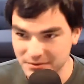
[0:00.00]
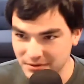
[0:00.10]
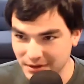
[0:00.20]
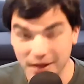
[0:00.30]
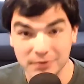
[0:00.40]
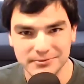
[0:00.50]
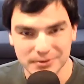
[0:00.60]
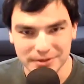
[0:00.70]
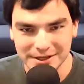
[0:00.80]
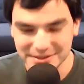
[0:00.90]
helpful
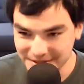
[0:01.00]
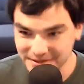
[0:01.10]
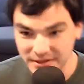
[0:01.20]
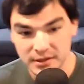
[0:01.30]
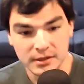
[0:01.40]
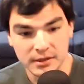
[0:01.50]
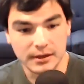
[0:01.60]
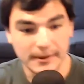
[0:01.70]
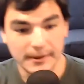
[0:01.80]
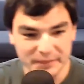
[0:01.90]
content.
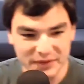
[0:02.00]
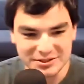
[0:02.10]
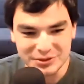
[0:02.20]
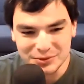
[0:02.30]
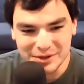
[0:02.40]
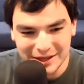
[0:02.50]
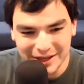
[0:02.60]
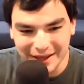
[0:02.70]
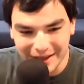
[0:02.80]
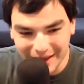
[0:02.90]
So
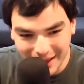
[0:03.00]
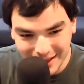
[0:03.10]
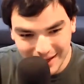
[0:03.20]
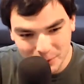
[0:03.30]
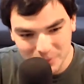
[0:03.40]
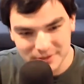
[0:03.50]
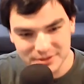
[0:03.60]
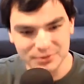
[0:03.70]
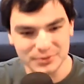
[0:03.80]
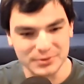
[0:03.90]
I wanted
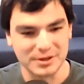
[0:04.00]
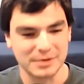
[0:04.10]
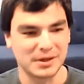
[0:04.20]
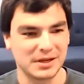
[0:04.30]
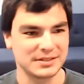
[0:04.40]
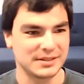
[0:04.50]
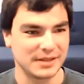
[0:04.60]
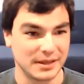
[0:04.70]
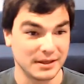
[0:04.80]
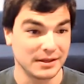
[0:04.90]
to come on
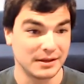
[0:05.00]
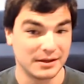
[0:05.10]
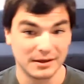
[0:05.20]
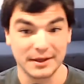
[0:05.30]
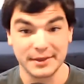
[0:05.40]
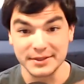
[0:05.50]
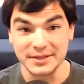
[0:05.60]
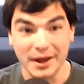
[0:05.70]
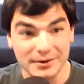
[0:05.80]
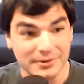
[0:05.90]
today. The
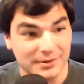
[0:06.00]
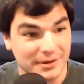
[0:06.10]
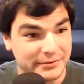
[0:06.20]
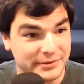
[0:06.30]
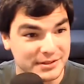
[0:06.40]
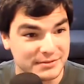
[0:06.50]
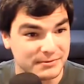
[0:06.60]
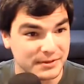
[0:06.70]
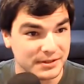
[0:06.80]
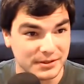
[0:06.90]
title of this
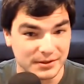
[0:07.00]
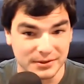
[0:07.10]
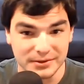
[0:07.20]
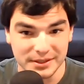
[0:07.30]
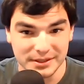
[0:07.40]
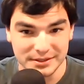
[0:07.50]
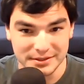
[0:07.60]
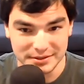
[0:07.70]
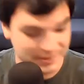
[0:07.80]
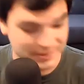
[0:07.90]
video
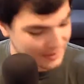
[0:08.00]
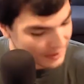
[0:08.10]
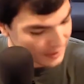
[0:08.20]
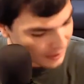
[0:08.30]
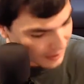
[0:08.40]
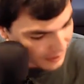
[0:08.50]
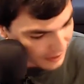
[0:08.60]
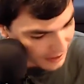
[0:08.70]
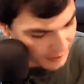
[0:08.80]
is a